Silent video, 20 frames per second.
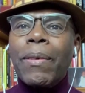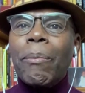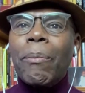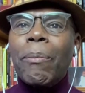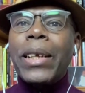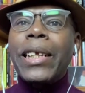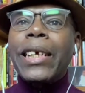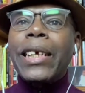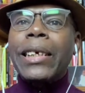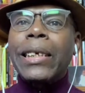
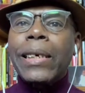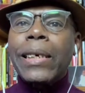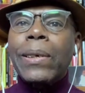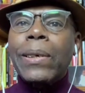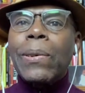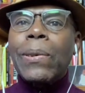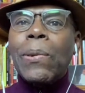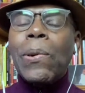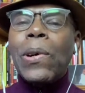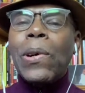But they
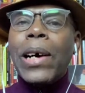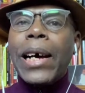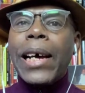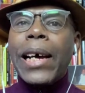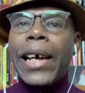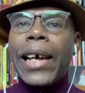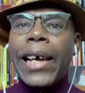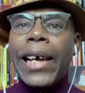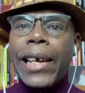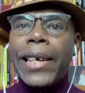still go
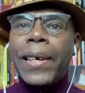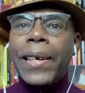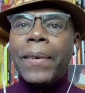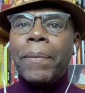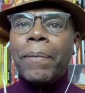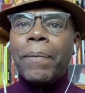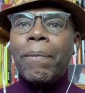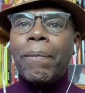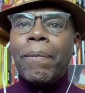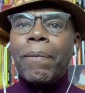ahead
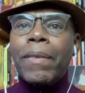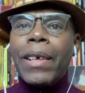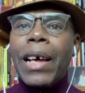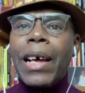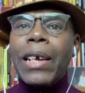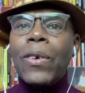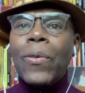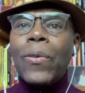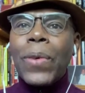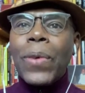
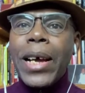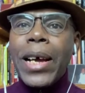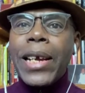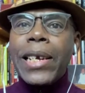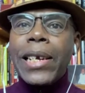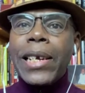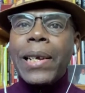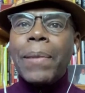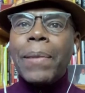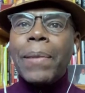and
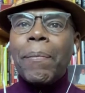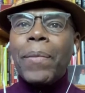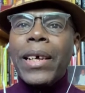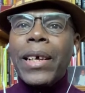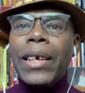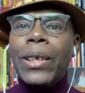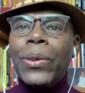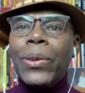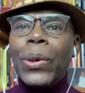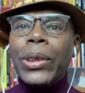run
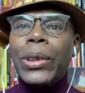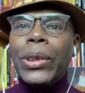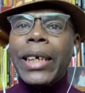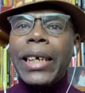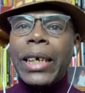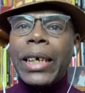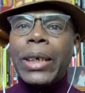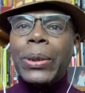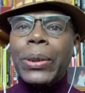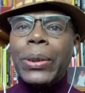in those
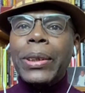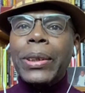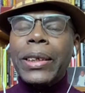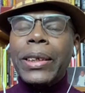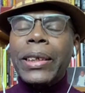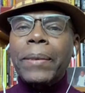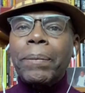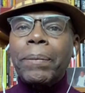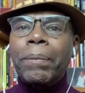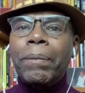
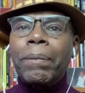elections.